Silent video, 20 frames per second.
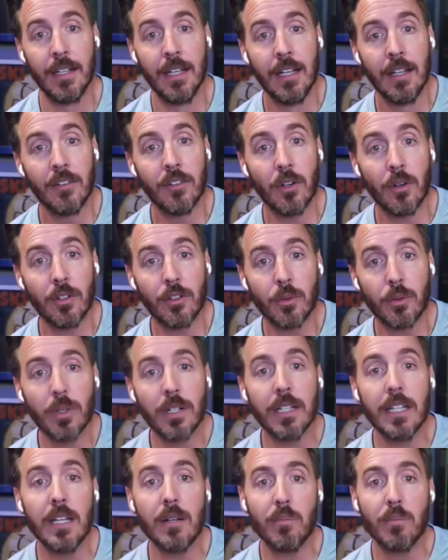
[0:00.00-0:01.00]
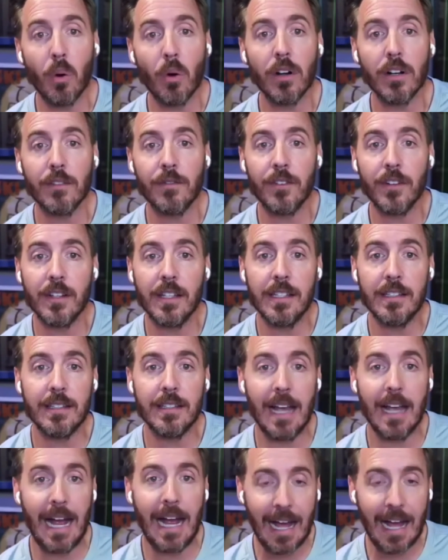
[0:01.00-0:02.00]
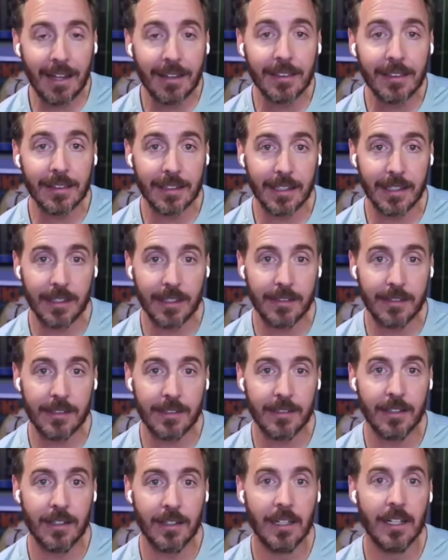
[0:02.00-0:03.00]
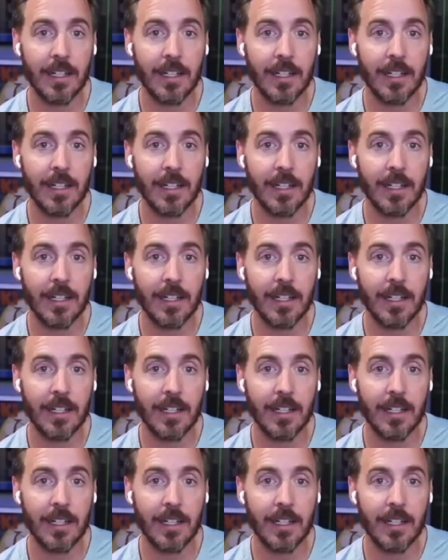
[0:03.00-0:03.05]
So it's really important for these athletes